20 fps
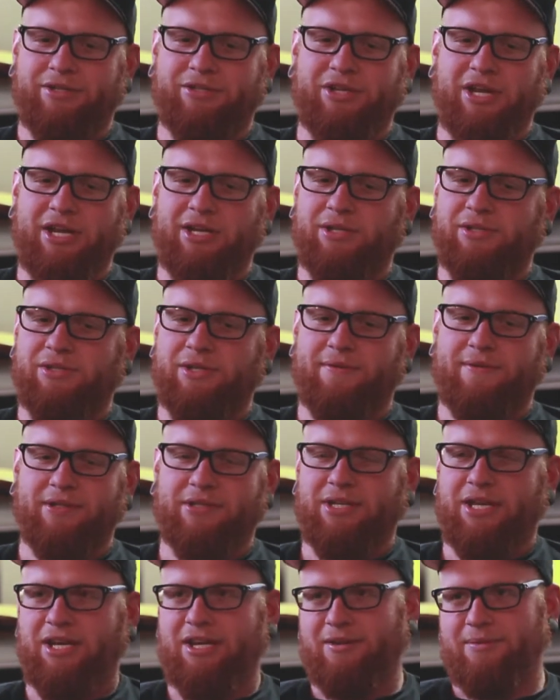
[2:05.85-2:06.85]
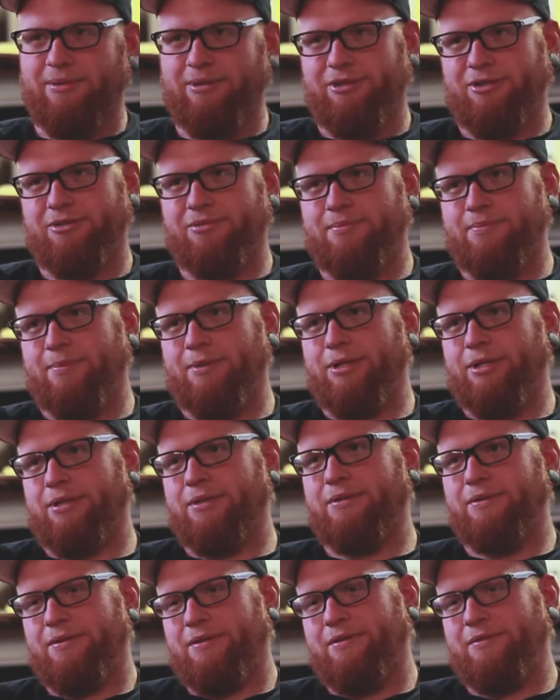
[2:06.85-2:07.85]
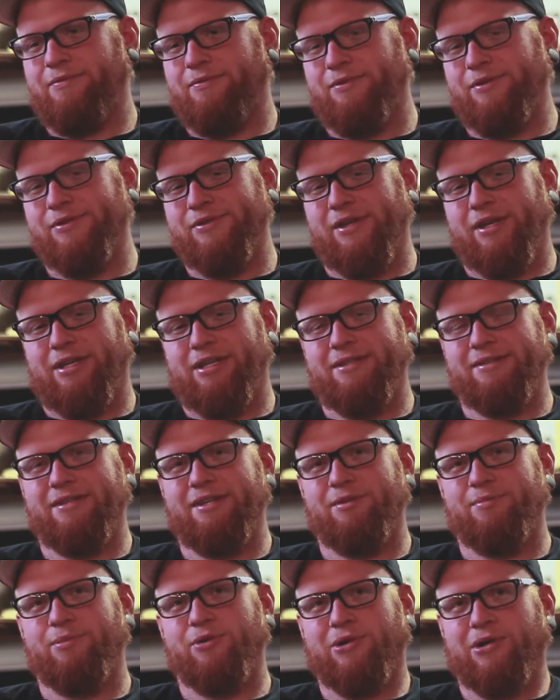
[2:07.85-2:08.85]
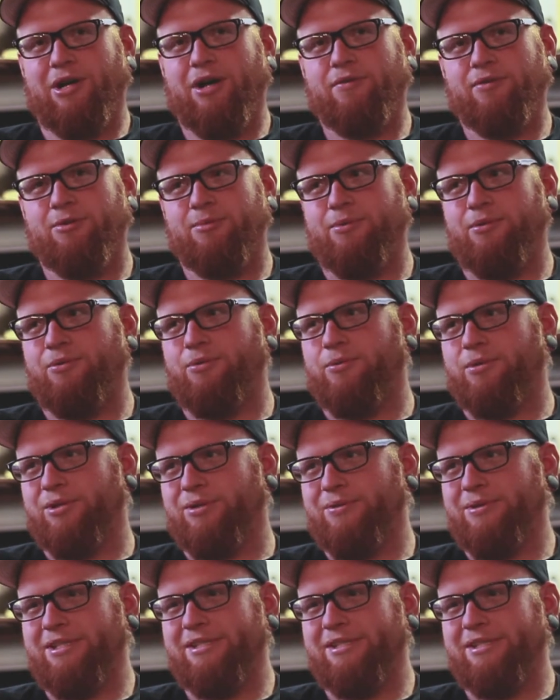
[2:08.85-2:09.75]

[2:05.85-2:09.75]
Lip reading: It changes every time, you know, but feels like it's getting more comfortable to work with